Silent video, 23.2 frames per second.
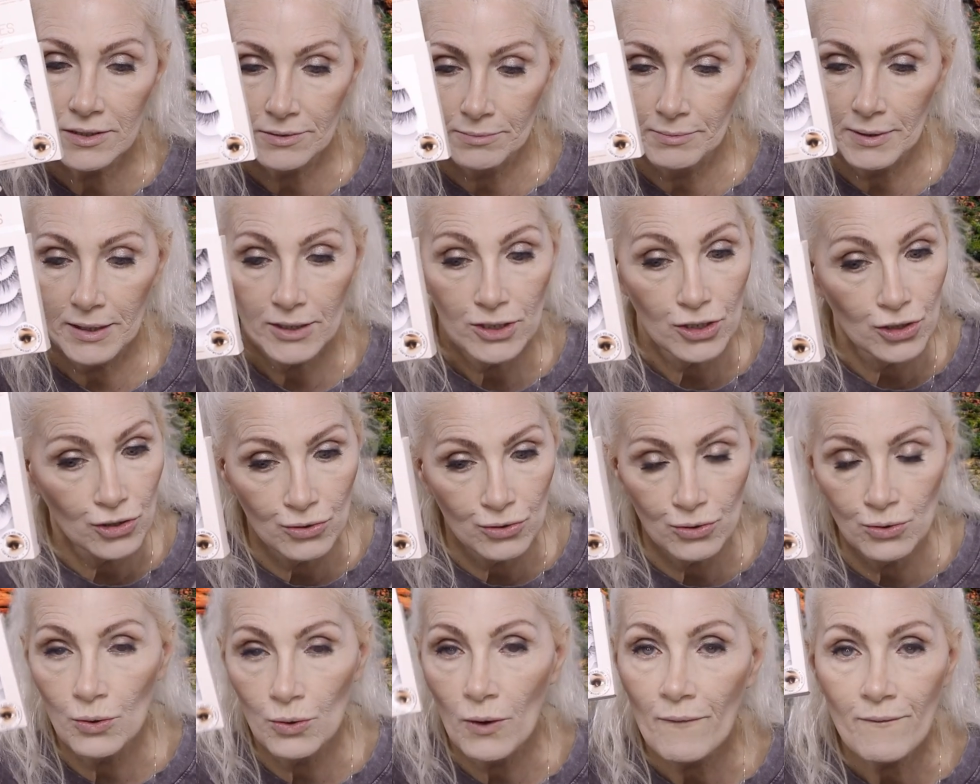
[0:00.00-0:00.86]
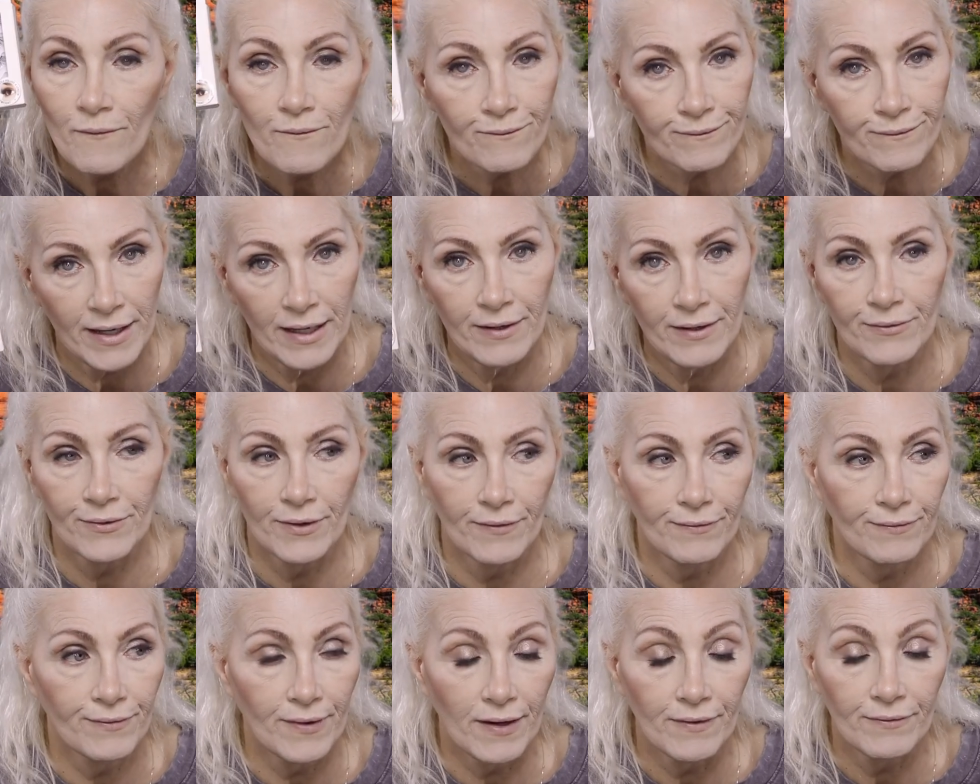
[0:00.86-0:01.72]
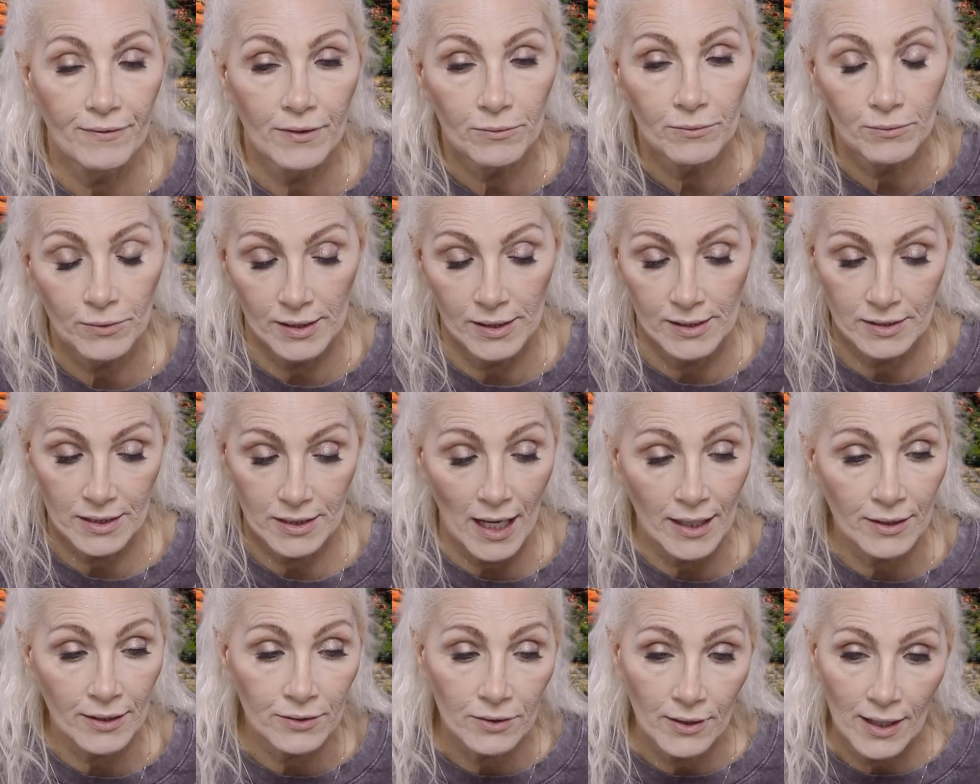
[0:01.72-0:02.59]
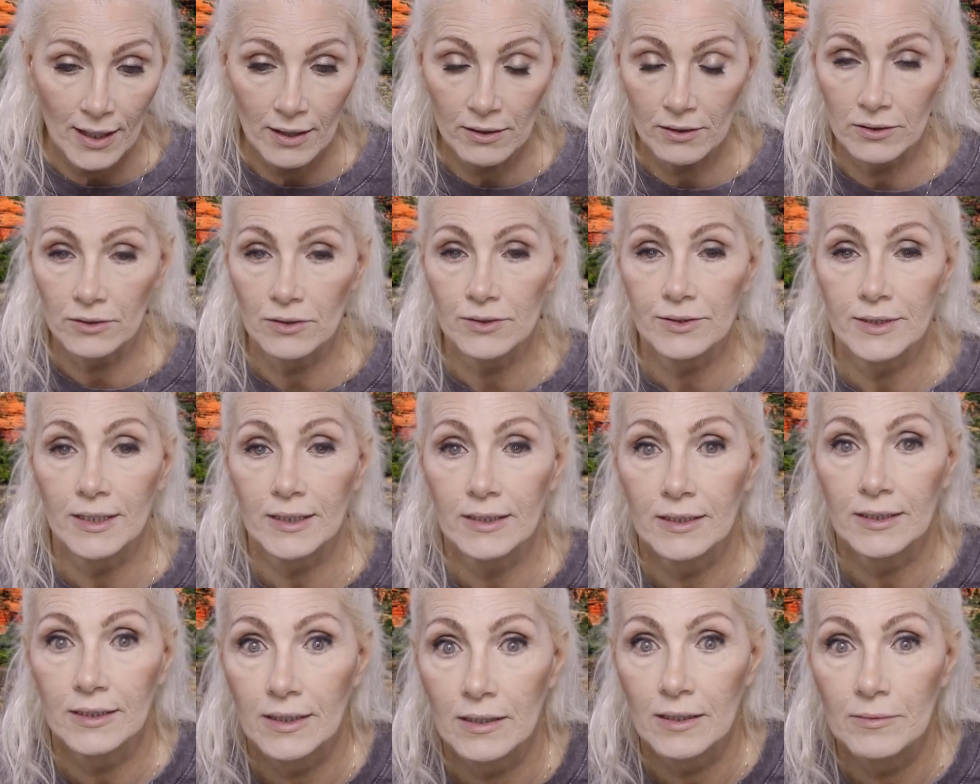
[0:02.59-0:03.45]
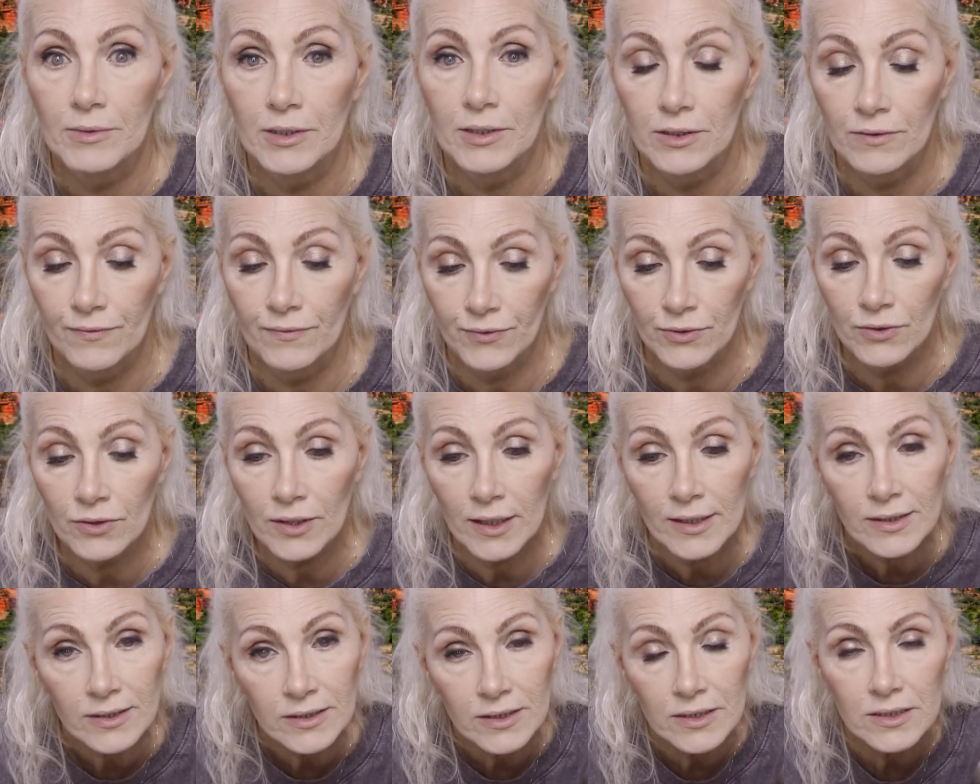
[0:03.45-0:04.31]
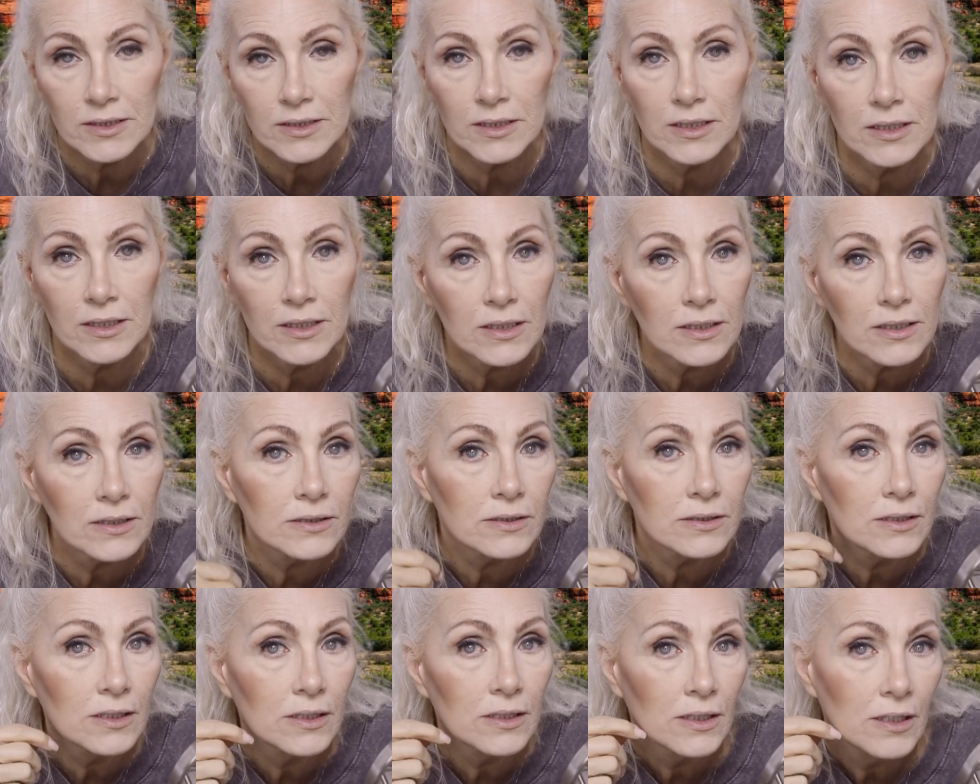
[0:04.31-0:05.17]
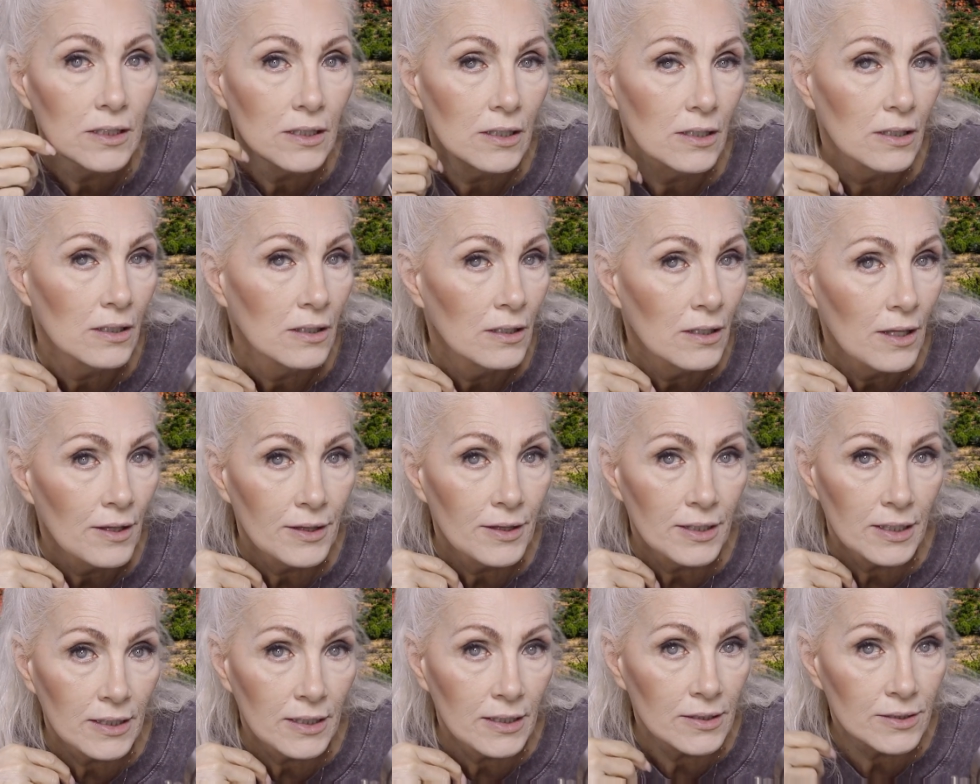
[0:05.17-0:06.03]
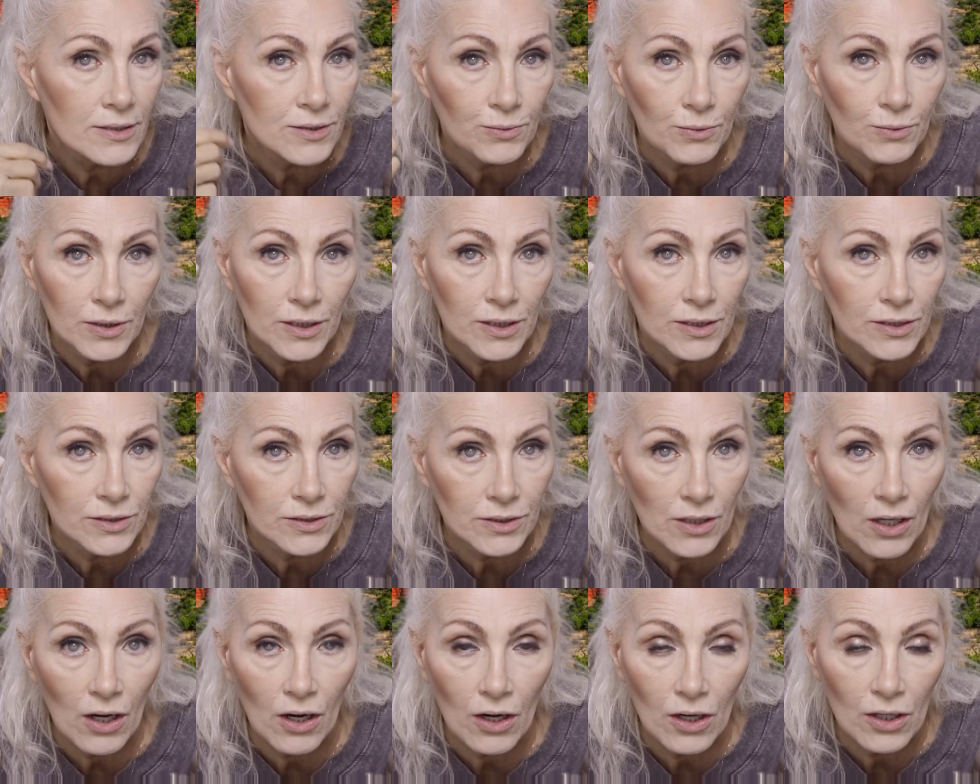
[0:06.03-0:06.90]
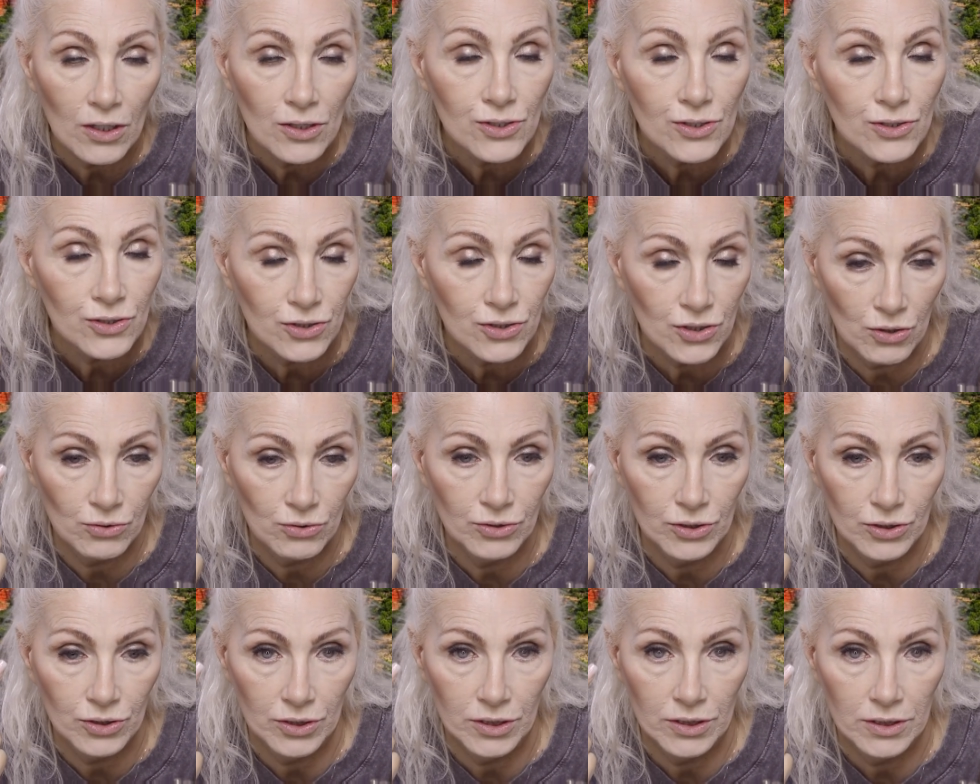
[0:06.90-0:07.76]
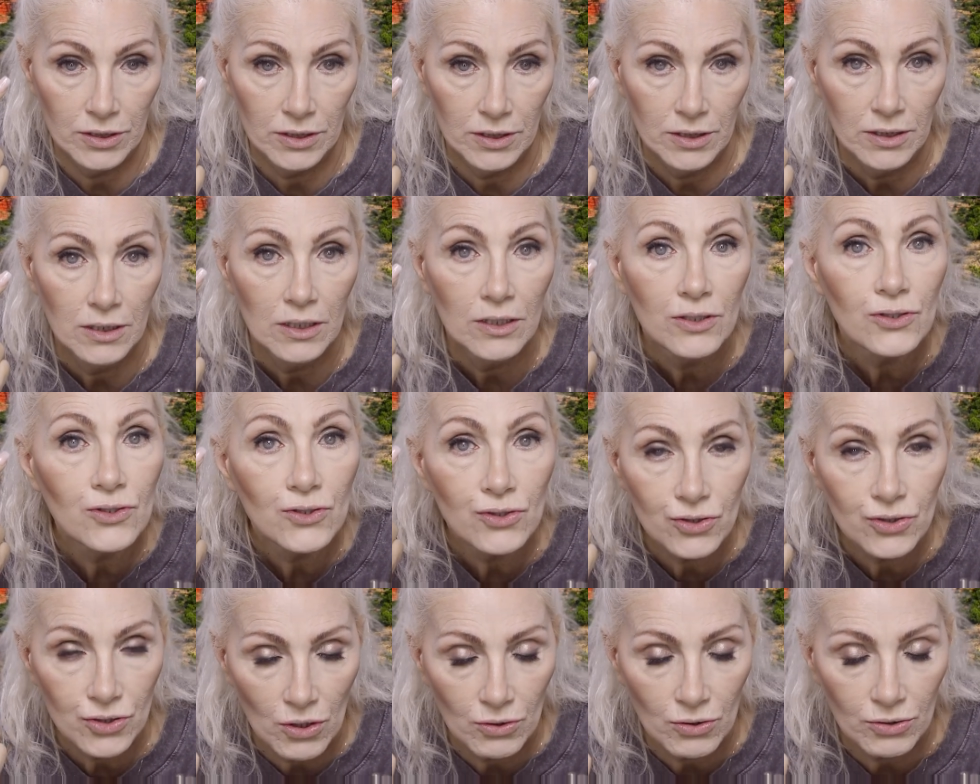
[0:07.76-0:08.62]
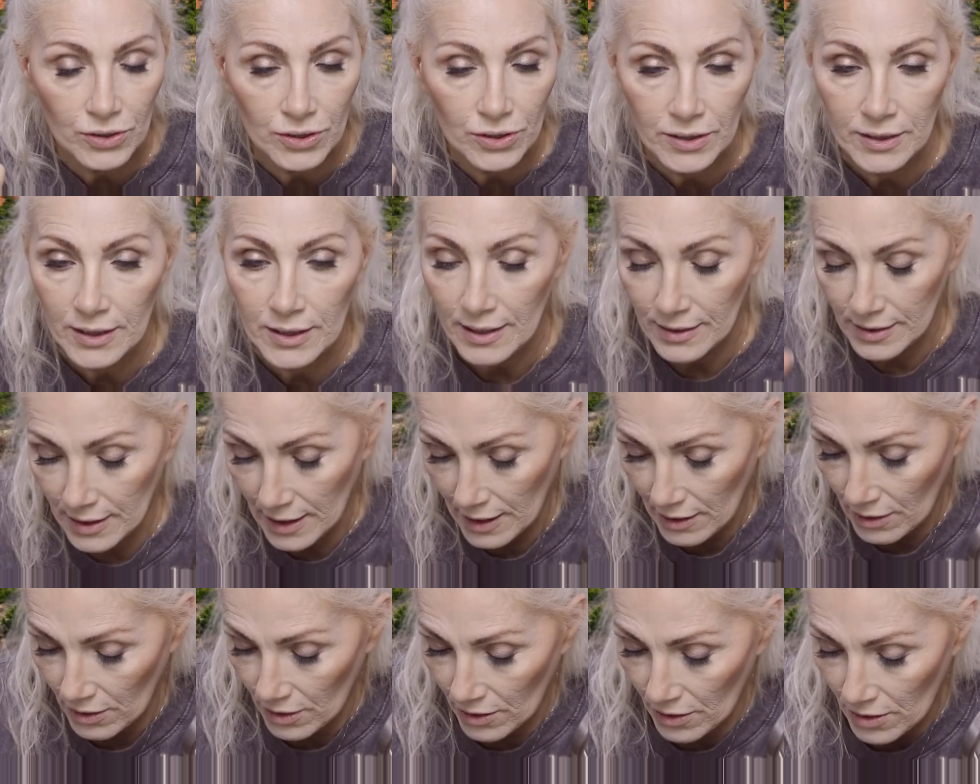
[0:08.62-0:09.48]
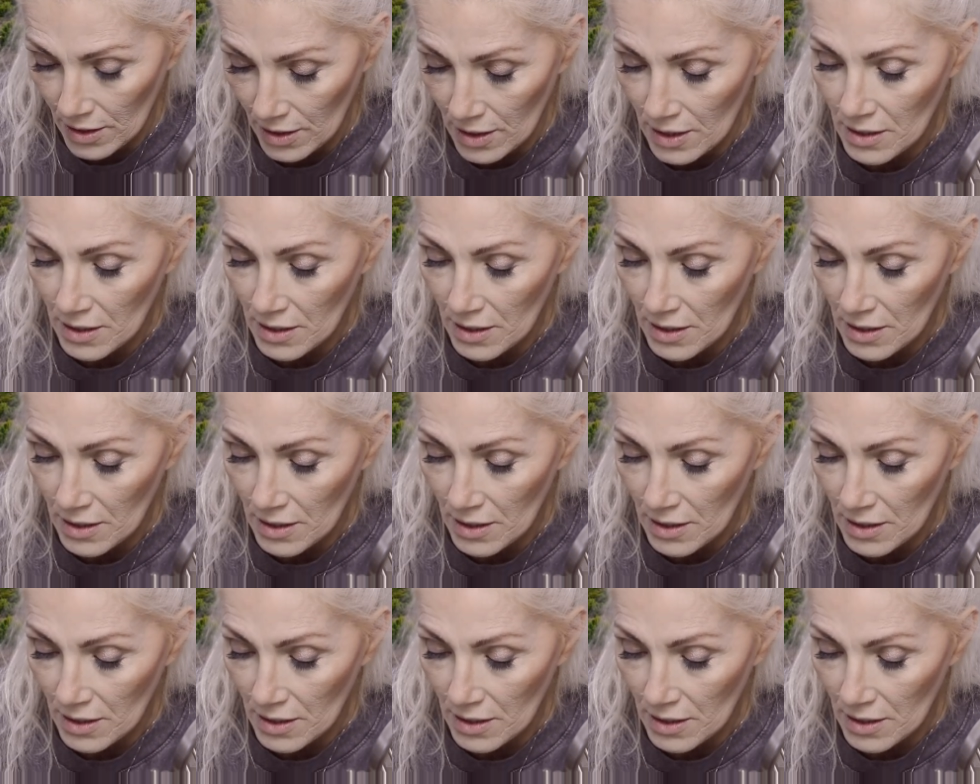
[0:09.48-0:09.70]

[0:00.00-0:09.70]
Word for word: are my new favorite, favorite ones. I don't know how close I can get, but if you guys can see these, these ones are so good. So good. They are,